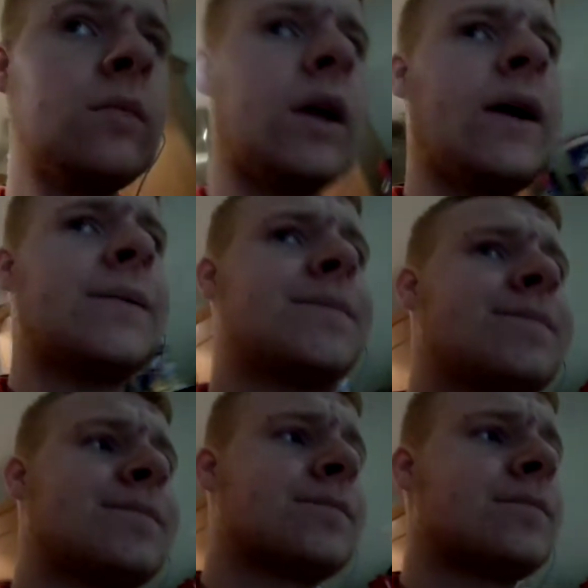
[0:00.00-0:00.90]
But
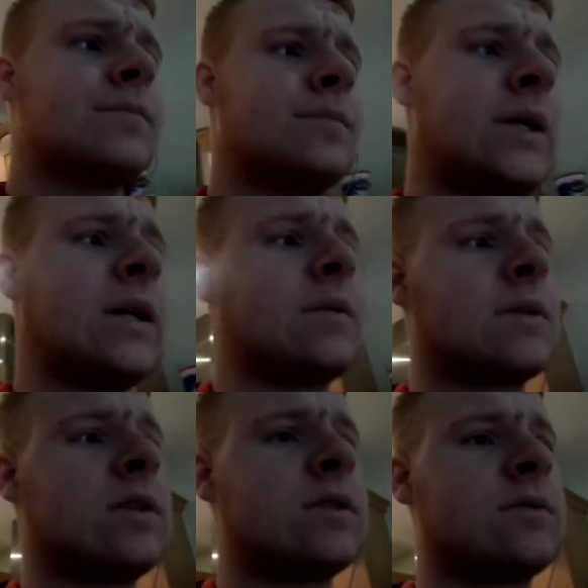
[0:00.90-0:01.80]
yeah, I'm
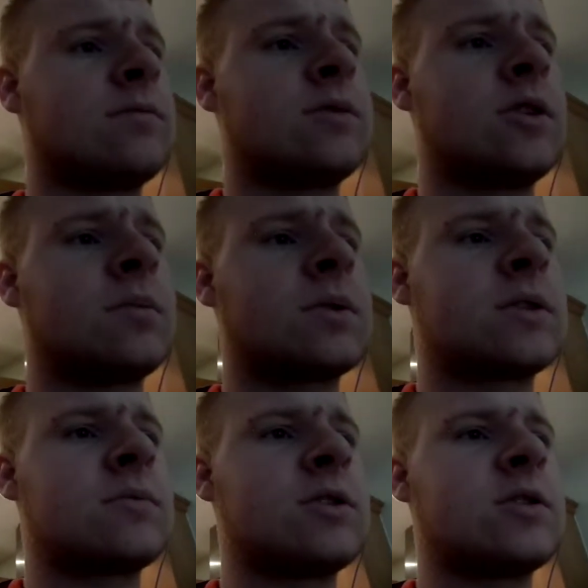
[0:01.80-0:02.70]
going to stop because
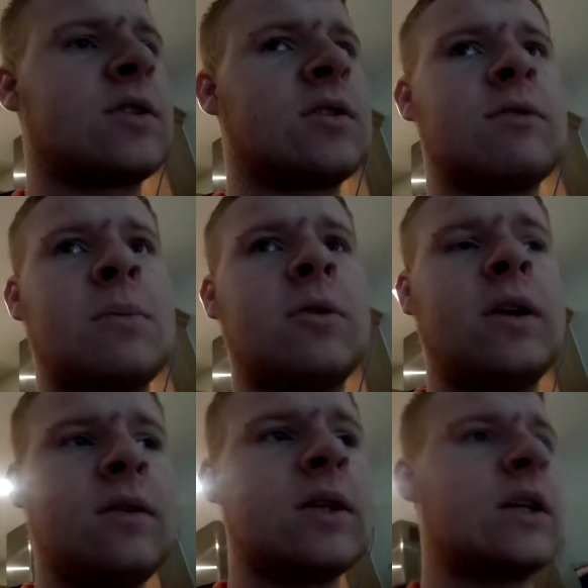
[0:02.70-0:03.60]
I'm just starting to ramble
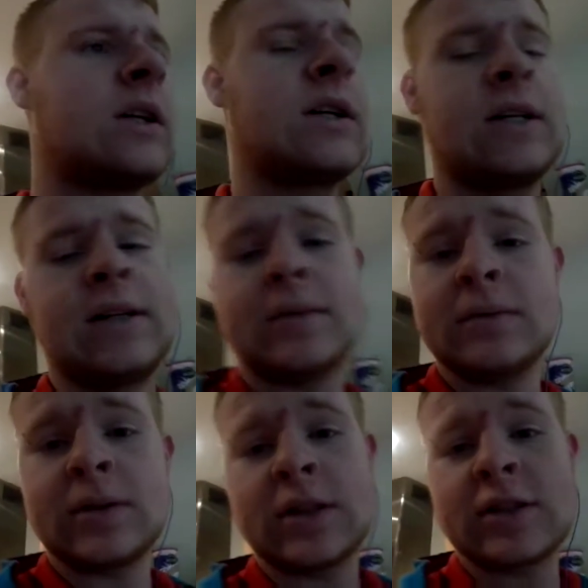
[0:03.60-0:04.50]
now. So
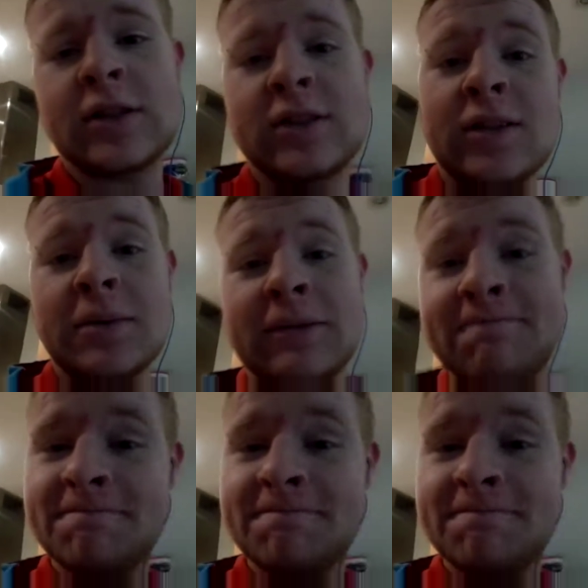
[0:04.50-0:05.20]
I'll catch you guys in a bit.